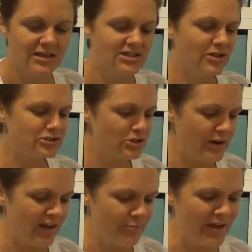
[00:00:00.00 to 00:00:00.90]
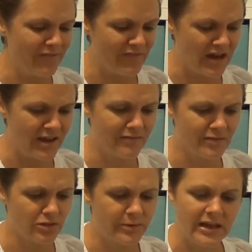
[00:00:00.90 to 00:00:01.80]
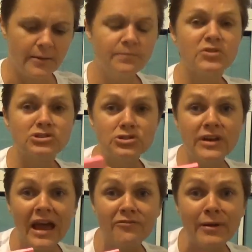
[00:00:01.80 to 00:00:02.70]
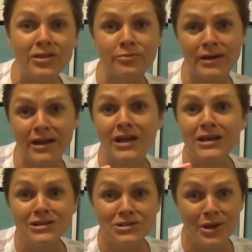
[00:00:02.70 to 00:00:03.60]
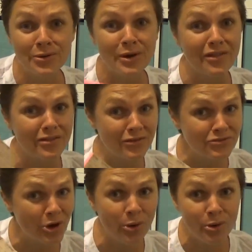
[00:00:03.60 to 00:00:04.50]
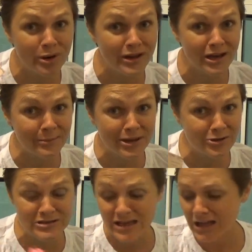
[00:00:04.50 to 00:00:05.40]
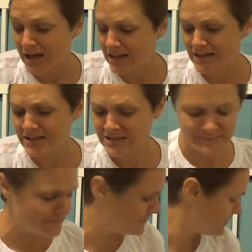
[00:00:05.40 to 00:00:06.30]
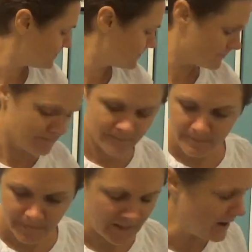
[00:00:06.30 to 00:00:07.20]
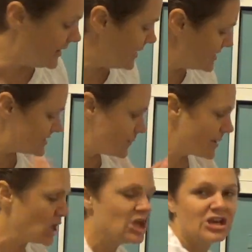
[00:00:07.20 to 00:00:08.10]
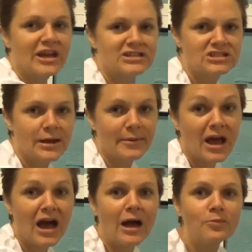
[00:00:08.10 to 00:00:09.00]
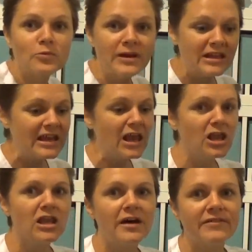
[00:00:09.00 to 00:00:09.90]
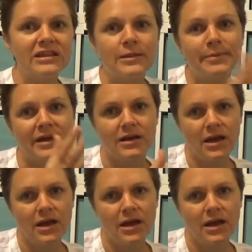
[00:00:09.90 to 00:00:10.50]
So they're two and a half by five, three. They're two and a half by three. So totally gonna be using a lot of these. All right, next up, next step. I'm really loving the bin.